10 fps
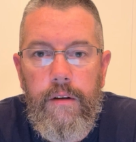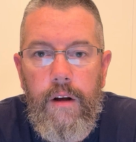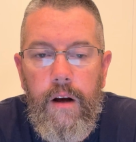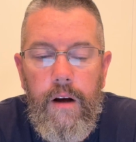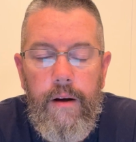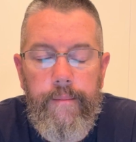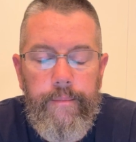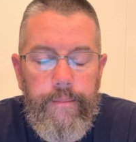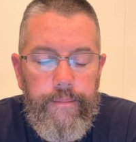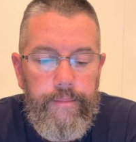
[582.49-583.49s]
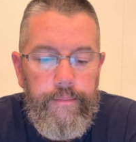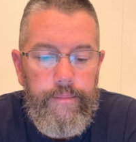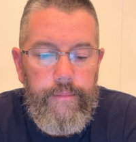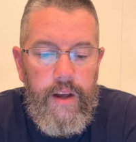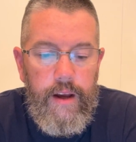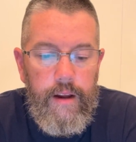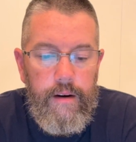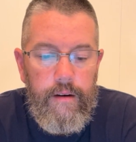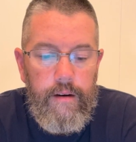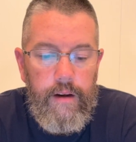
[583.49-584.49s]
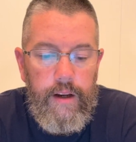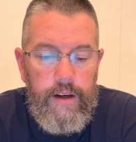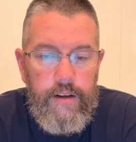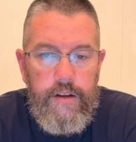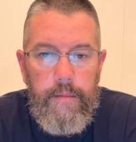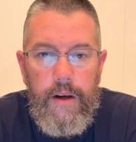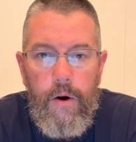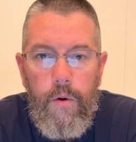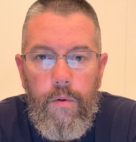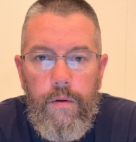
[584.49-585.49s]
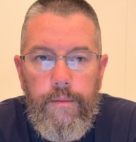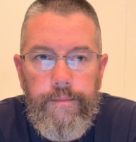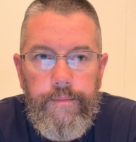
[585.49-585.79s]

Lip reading: then it needs to be whole.